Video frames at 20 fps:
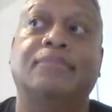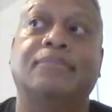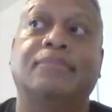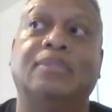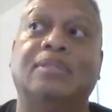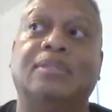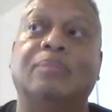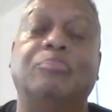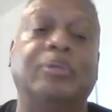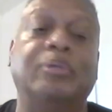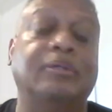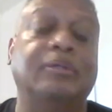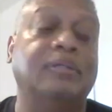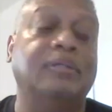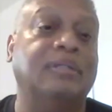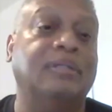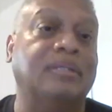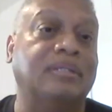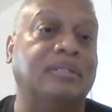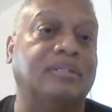
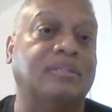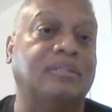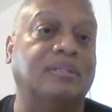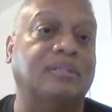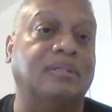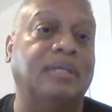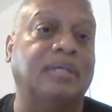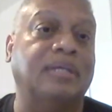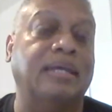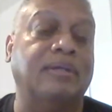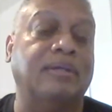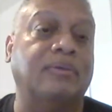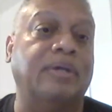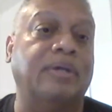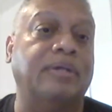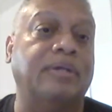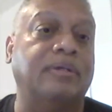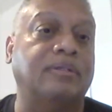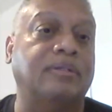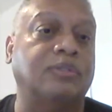ability to gain a
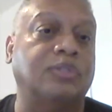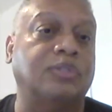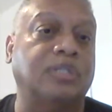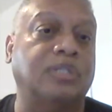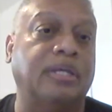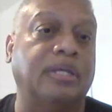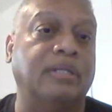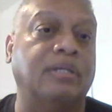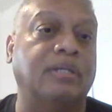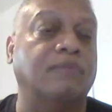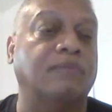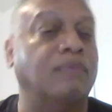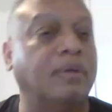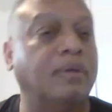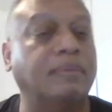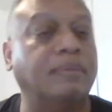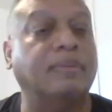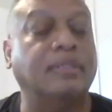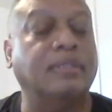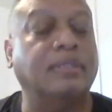greater understanding of
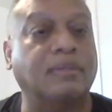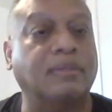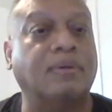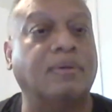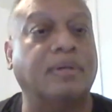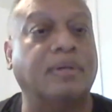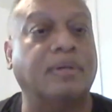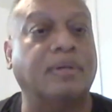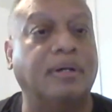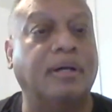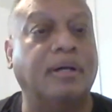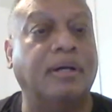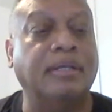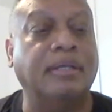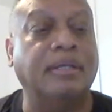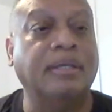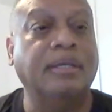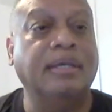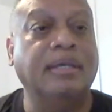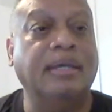what was going on
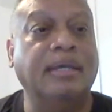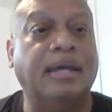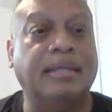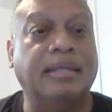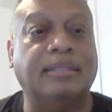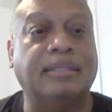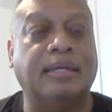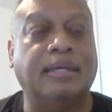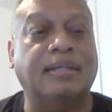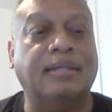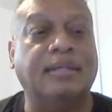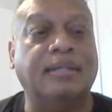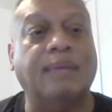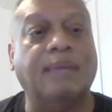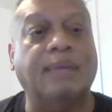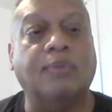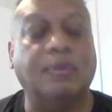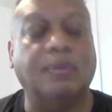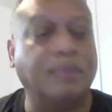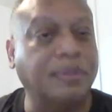at that
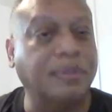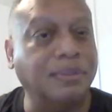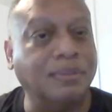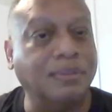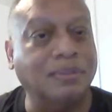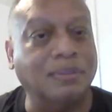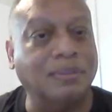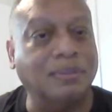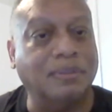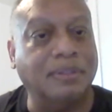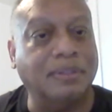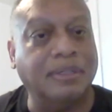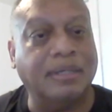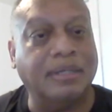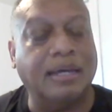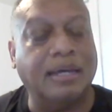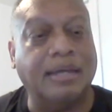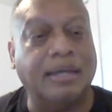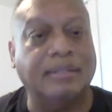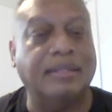time. What were you doing?
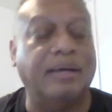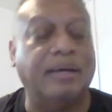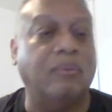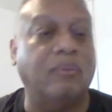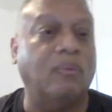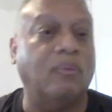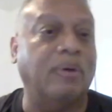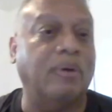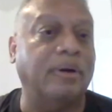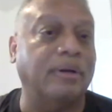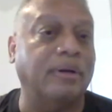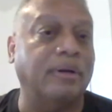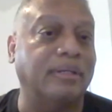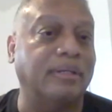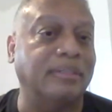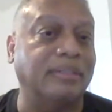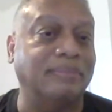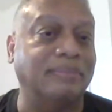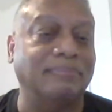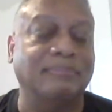How did that work?
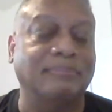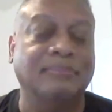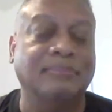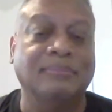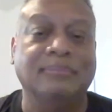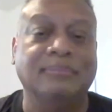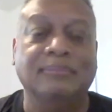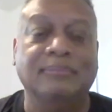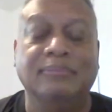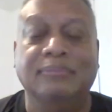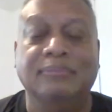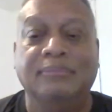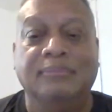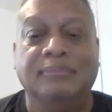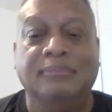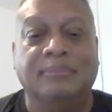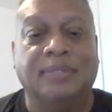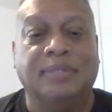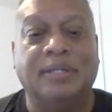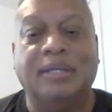
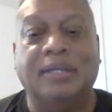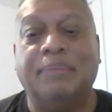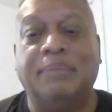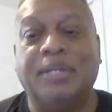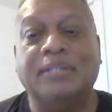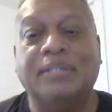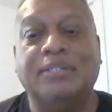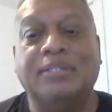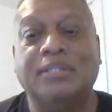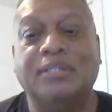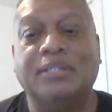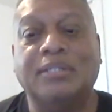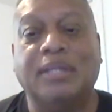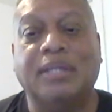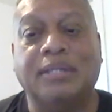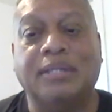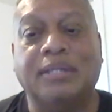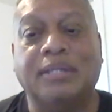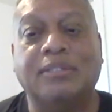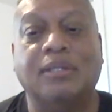But it's just
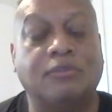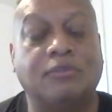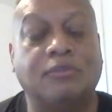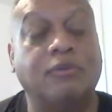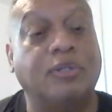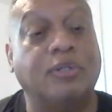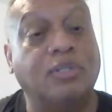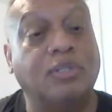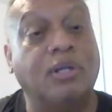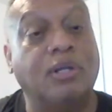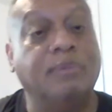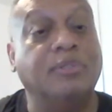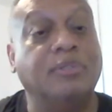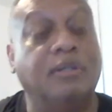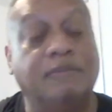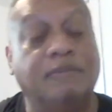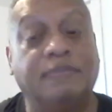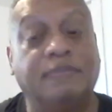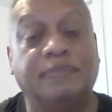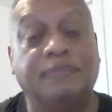like, you know, in terms
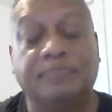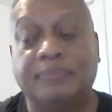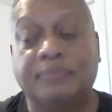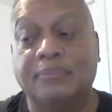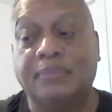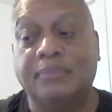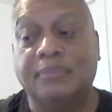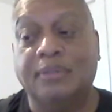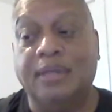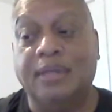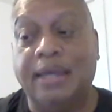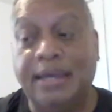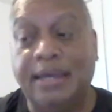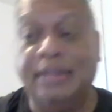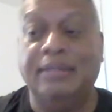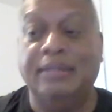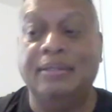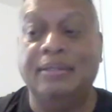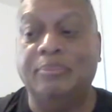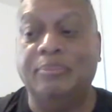of
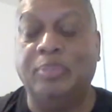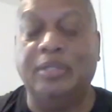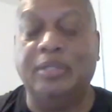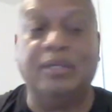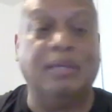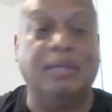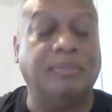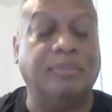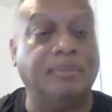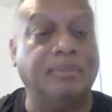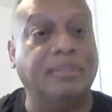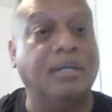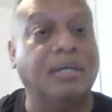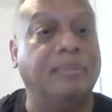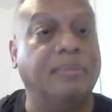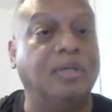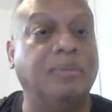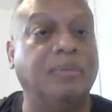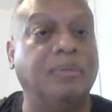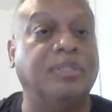Eddie being able to
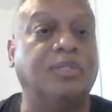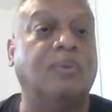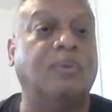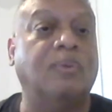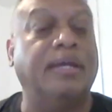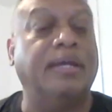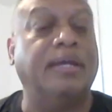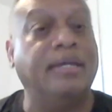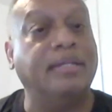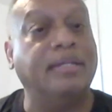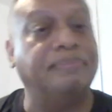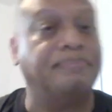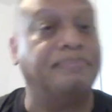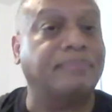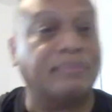become an OBGYN,